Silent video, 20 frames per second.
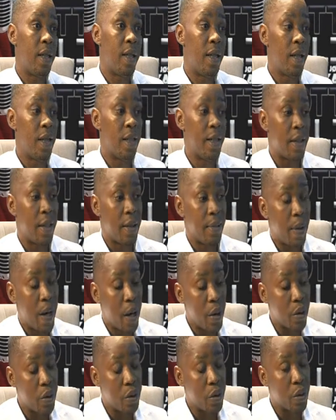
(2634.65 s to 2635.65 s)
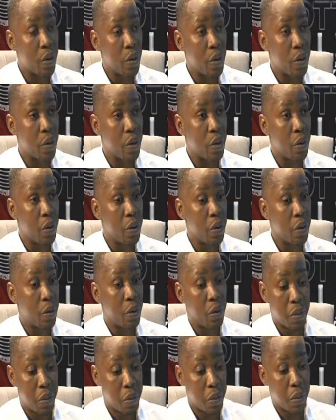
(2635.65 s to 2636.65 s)
it is about
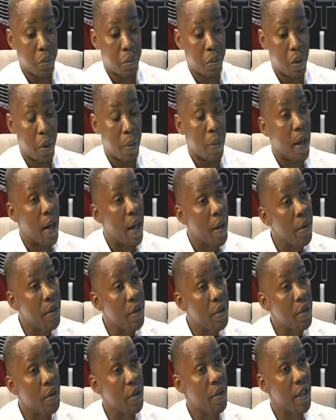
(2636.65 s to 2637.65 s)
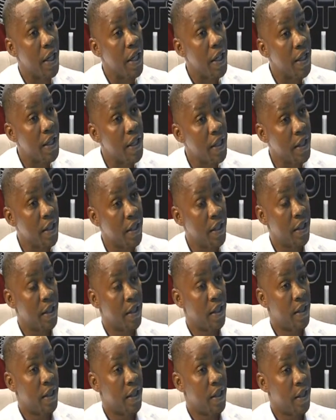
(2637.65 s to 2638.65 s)
some hours to days,
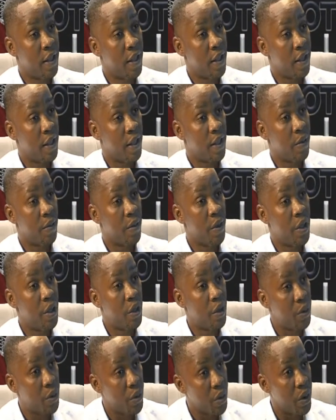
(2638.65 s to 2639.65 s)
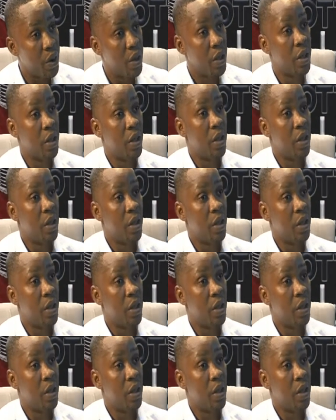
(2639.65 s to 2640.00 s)
which the